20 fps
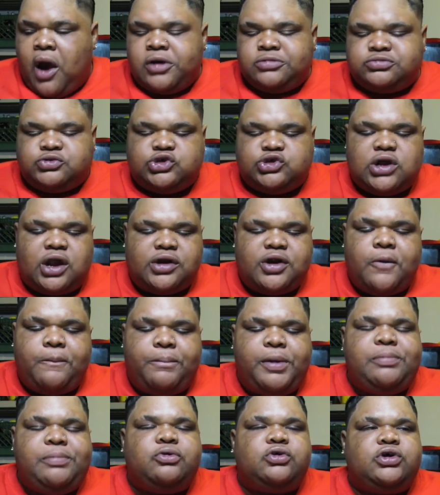And I know
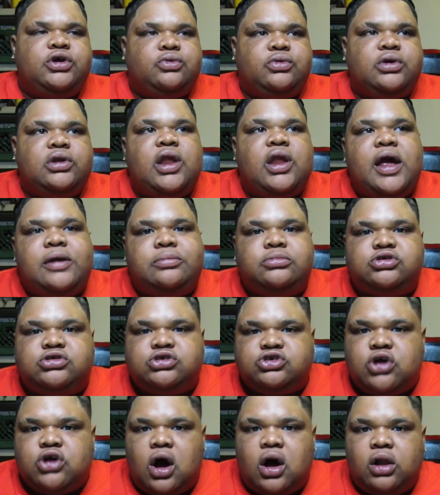people can relate because
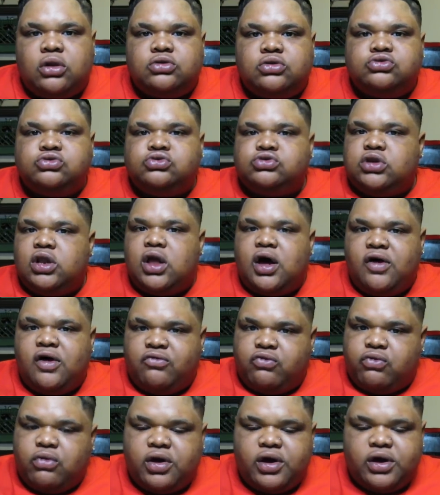y'all lose loved
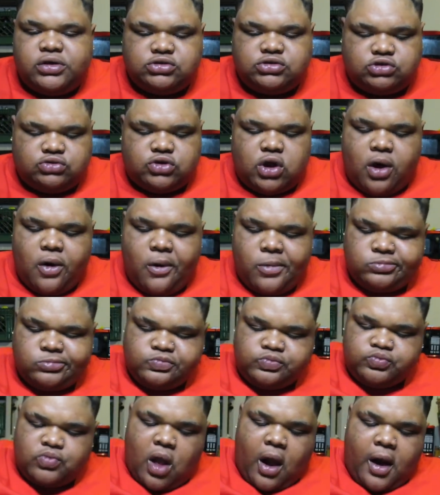ones, you know,
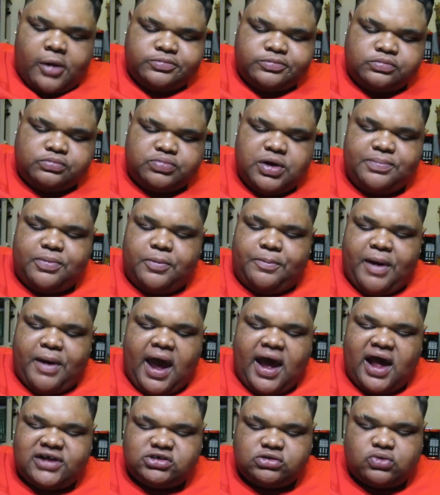people
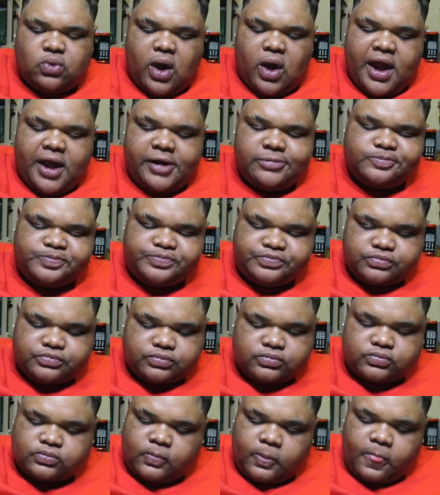pass away.
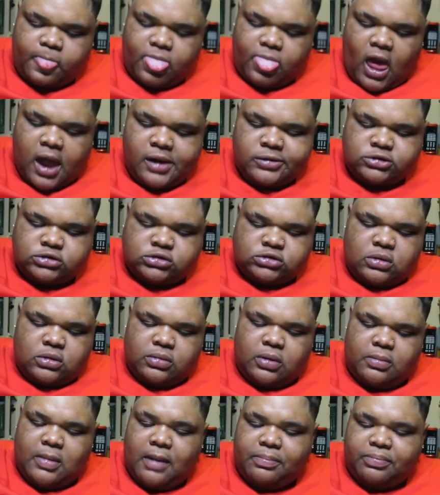
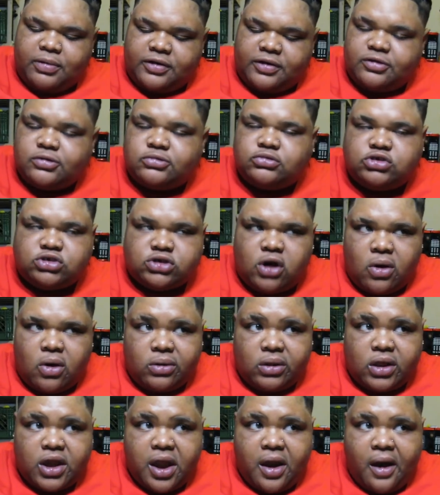But my brother was
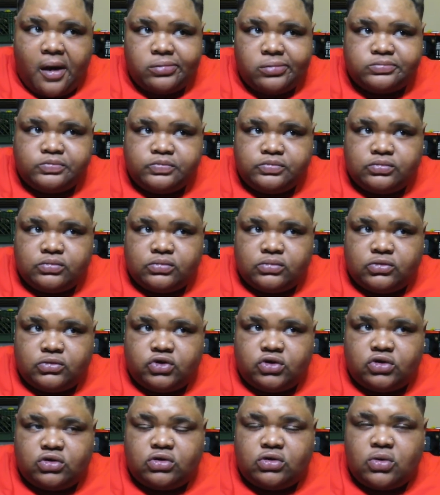only
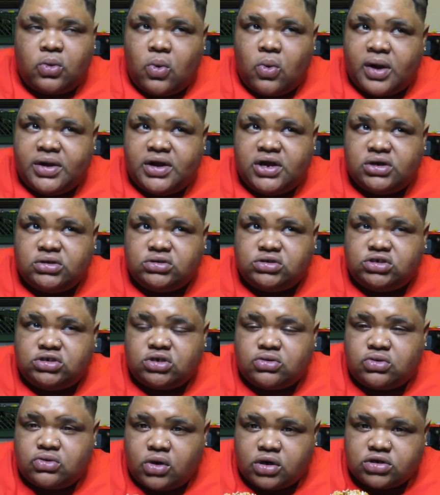
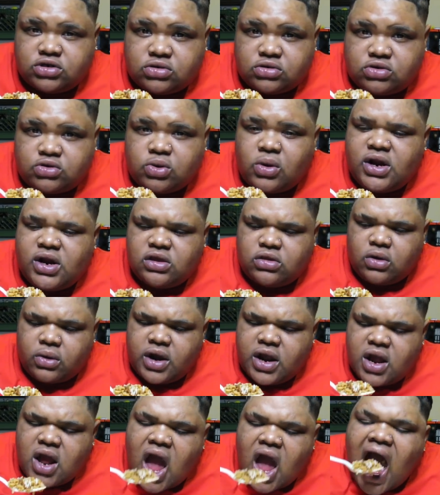22 or
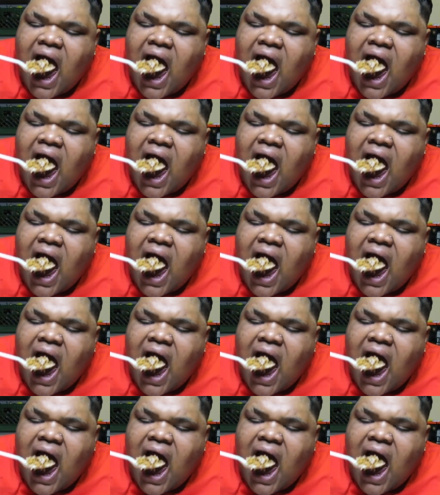23